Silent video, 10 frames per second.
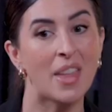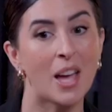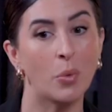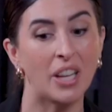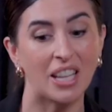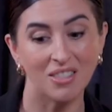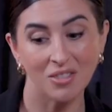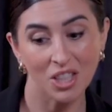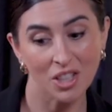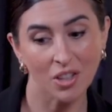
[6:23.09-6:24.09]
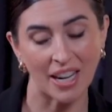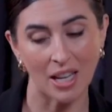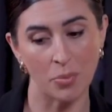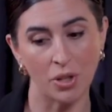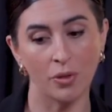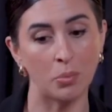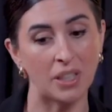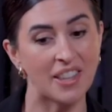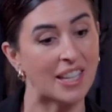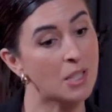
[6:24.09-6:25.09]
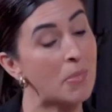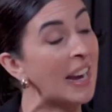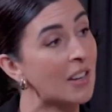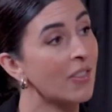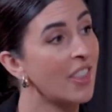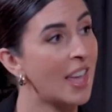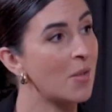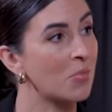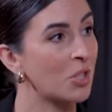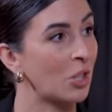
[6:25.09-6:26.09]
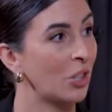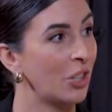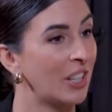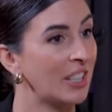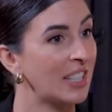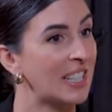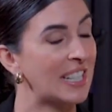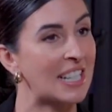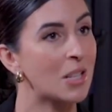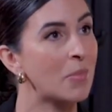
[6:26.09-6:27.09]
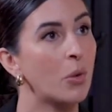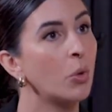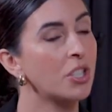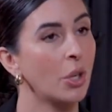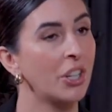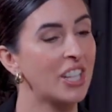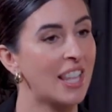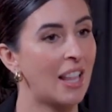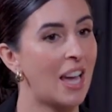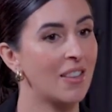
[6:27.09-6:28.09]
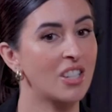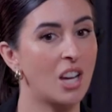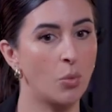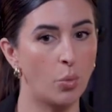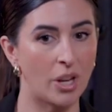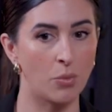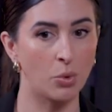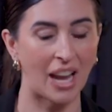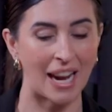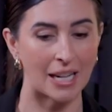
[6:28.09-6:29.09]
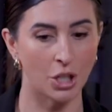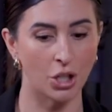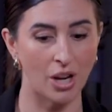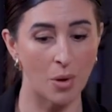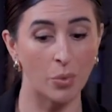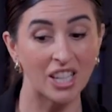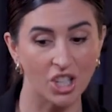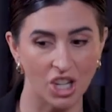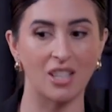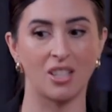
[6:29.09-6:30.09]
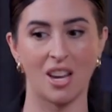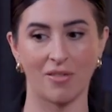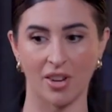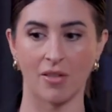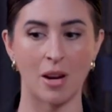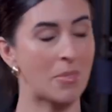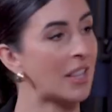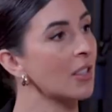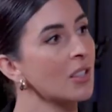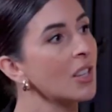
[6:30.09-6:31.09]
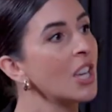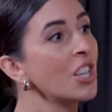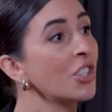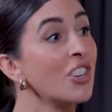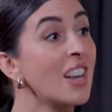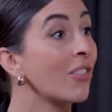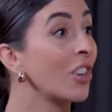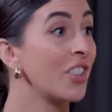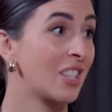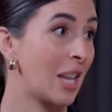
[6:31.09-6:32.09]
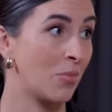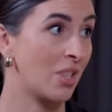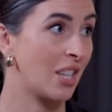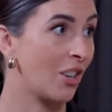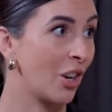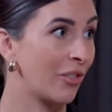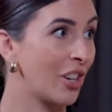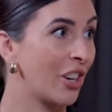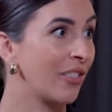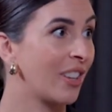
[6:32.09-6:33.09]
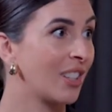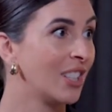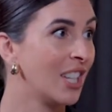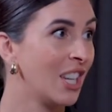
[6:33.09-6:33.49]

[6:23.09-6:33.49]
that, we just create a beautiful blend that's made for them. So it doesn't matter what's going on in their lifestyle, we will cater to you, and we adjust every 3 months. So you're never on the same thing over and over.